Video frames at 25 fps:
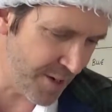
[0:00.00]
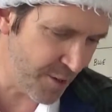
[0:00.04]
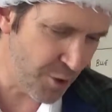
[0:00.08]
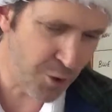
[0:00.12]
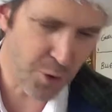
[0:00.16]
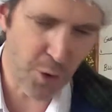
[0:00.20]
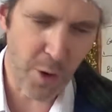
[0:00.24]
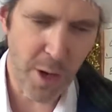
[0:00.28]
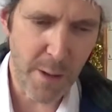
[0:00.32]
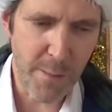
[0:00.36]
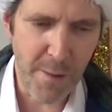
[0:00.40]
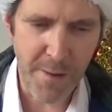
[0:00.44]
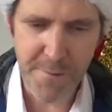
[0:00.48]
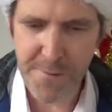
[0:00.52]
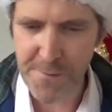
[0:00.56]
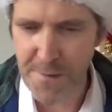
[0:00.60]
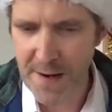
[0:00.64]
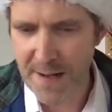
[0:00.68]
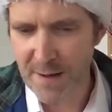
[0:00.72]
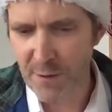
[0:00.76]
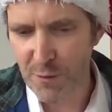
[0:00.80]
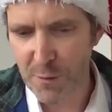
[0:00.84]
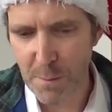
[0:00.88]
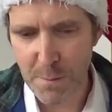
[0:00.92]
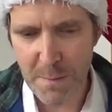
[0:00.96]
Enjoy it, my
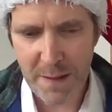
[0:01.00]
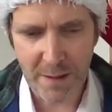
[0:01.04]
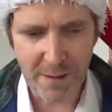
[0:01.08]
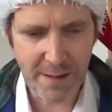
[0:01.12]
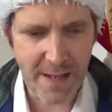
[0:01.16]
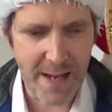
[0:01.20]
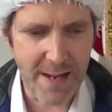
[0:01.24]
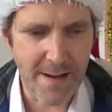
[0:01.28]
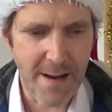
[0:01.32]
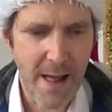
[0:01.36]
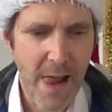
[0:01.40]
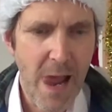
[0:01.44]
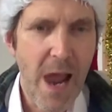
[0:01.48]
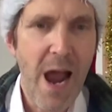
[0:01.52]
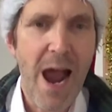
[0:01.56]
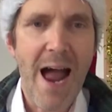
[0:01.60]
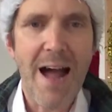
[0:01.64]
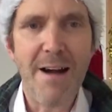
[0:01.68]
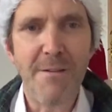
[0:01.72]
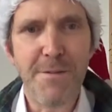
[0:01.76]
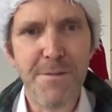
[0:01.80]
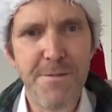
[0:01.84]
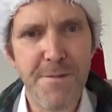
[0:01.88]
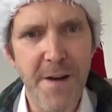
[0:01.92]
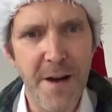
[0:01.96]
friends, milk it,
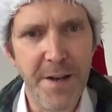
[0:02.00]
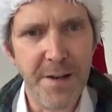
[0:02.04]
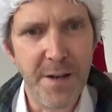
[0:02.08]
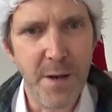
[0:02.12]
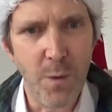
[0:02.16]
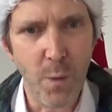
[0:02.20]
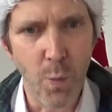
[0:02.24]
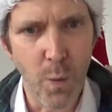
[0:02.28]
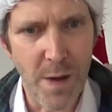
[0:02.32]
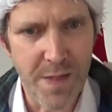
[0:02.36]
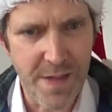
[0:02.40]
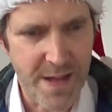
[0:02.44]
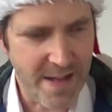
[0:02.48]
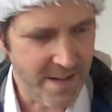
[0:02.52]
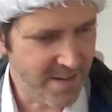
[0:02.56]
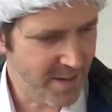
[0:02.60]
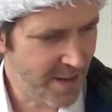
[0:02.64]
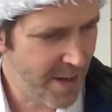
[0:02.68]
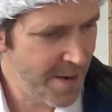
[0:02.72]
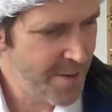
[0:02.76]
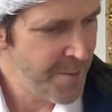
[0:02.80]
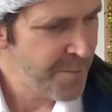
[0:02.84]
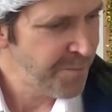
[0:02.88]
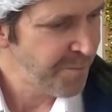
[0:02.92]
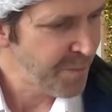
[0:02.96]
have fun with it.
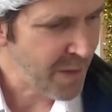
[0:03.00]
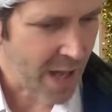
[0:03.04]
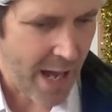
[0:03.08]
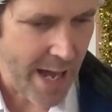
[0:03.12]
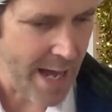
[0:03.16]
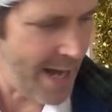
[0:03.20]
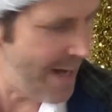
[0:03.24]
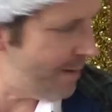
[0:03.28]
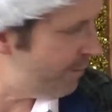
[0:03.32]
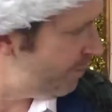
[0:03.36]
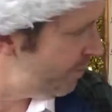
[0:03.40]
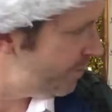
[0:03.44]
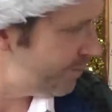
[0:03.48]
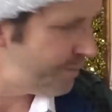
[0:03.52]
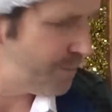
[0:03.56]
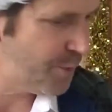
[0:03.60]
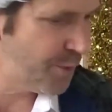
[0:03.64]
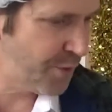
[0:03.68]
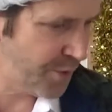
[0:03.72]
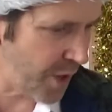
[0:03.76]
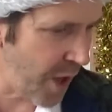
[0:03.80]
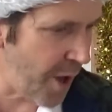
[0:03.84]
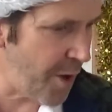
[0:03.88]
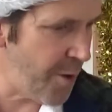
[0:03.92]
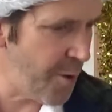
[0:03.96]

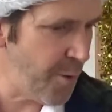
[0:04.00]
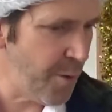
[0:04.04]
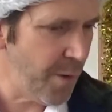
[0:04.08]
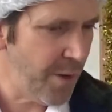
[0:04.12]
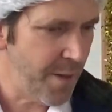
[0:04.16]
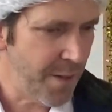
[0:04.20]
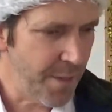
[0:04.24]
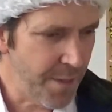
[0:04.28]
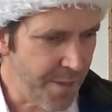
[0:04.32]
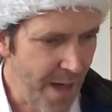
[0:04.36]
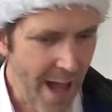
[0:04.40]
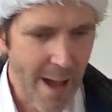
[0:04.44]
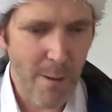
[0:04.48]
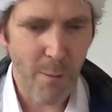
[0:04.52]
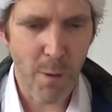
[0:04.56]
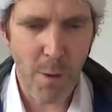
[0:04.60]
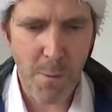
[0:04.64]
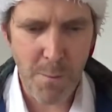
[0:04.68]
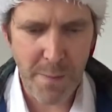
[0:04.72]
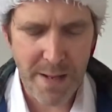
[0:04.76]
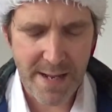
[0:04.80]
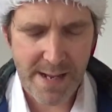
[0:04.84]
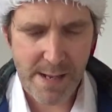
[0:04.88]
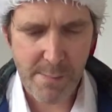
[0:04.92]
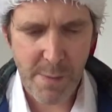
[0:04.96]
So that
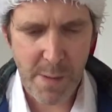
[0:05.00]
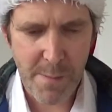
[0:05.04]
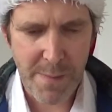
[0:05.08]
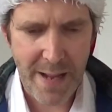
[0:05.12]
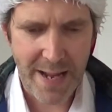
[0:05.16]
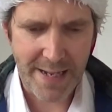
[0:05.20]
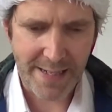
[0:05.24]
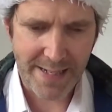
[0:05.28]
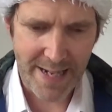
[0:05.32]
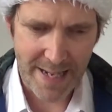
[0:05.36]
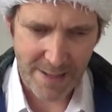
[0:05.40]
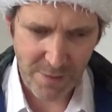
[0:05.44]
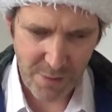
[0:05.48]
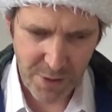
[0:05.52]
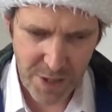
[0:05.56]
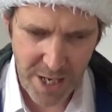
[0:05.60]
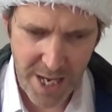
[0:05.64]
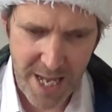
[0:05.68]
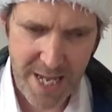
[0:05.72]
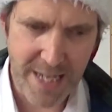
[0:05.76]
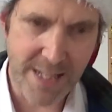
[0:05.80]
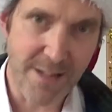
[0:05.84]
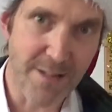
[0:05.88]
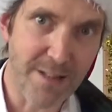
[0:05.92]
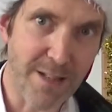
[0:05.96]
won't be coming back next
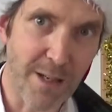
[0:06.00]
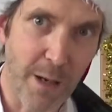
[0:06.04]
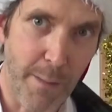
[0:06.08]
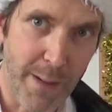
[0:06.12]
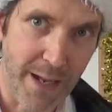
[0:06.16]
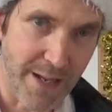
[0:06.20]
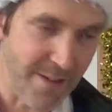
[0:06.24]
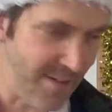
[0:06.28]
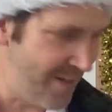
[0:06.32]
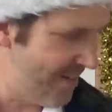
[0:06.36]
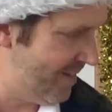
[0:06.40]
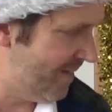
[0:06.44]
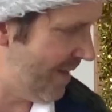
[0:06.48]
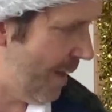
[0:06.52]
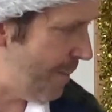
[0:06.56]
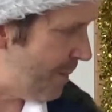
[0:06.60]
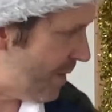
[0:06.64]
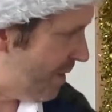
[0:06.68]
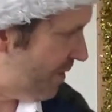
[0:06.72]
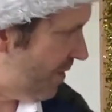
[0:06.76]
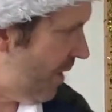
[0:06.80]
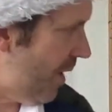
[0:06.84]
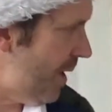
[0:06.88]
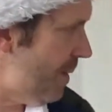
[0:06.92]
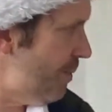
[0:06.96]
year until about
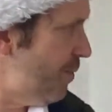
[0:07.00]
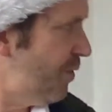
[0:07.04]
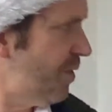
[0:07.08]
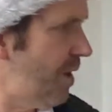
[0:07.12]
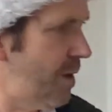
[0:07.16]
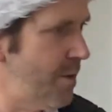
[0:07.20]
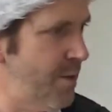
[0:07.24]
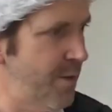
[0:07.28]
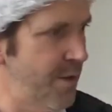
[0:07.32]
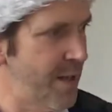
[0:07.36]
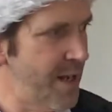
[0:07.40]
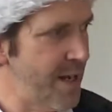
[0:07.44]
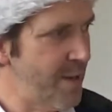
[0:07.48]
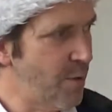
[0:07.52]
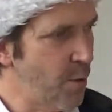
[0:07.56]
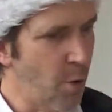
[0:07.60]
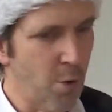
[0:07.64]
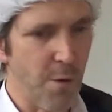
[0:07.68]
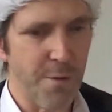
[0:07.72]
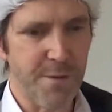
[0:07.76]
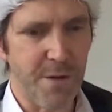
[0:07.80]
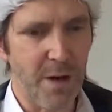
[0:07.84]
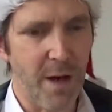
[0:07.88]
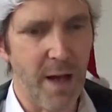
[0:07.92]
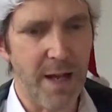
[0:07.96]
December time, so the
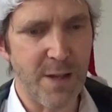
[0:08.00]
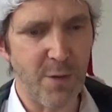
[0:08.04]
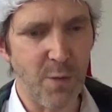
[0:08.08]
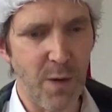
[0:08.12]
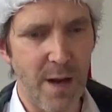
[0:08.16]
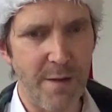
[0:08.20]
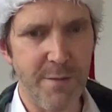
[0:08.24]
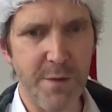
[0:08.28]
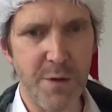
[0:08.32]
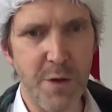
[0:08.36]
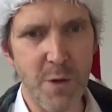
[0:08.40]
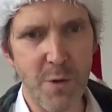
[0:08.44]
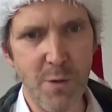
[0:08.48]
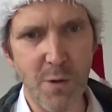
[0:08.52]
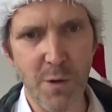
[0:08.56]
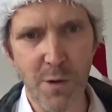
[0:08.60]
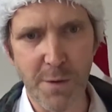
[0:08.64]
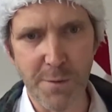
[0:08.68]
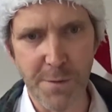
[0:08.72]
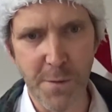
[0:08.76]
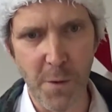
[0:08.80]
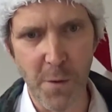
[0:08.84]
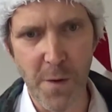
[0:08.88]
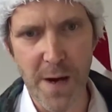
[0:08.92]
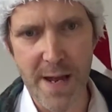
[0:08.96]
Door of Delights will have a new
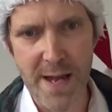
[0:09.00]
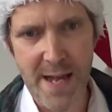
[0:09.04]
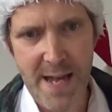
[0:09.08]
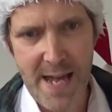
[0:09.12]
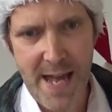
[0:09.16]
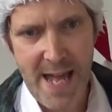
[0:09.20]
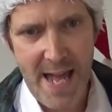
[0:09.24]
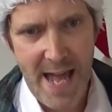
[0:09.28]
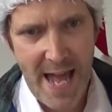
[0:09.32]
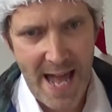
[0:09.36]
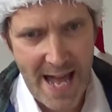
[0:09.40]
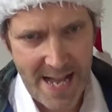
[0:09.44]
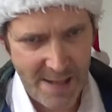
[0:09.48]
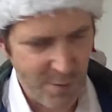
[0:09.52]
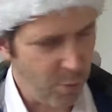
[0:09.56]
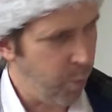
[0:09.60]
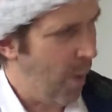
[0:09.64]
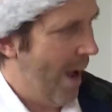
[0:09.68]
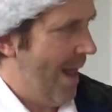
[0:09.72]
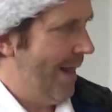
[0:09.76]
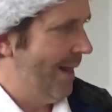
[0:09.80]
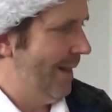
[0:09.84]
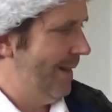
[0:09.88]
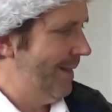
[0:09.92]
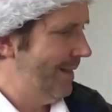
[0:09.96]
look for it as
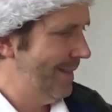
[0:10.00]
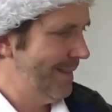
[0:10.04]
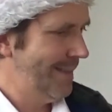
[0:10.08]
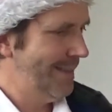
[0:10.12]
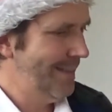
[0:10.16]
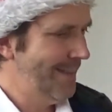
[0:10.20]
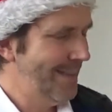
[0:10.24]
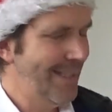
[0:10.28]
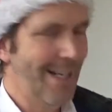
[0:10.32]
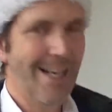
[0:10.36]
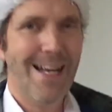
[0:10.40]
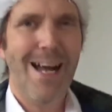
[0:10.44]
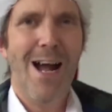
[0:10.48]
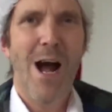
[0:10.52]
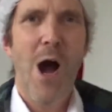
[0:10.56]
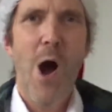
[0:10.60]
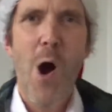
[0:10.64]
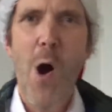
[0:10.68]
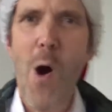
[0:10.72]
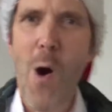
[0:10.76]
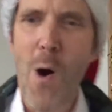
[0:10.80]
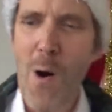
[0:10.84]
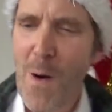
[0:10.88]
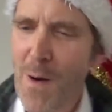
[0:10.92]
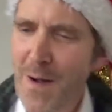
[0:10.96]
well.
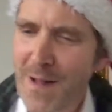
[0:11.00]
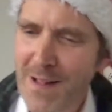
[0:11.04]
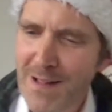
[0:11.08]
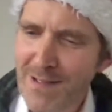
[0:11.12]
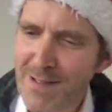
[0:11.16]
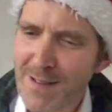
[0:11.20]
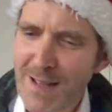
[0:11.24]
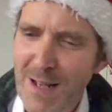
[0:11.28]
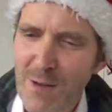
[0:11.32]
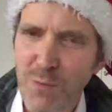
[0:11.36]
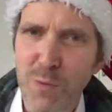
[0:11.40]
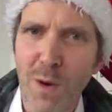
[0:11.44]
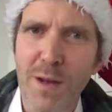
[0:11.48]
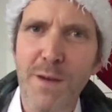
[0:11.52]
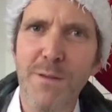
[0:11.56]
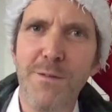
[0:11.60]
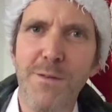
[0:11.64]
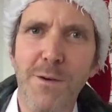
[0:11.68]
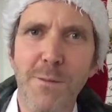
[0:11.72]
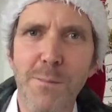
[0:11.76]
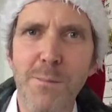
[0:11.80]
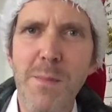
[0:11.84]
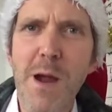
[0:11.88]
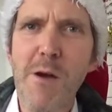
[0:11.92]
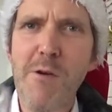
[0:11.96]
Oh, isn't this
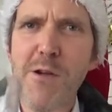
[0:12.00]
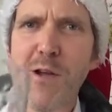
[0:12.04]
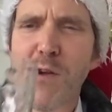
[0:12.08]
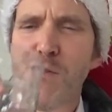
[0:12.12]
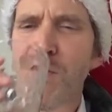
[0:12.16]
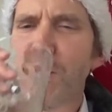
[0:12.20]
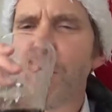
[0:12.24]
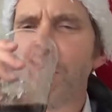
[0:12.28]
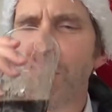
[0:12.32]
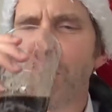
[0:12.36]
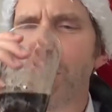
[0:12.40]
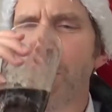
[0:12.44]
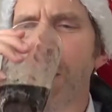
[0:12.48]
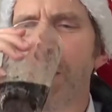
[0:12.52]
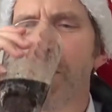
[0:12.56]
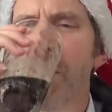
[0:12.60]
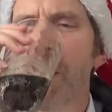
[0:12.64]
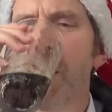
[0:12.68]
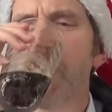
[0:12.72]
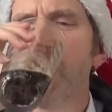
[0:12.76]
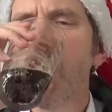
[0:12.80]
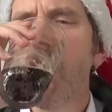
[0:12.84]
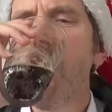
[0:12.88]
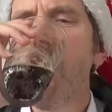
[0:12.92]
wonderful? Merry Christmas, my friends.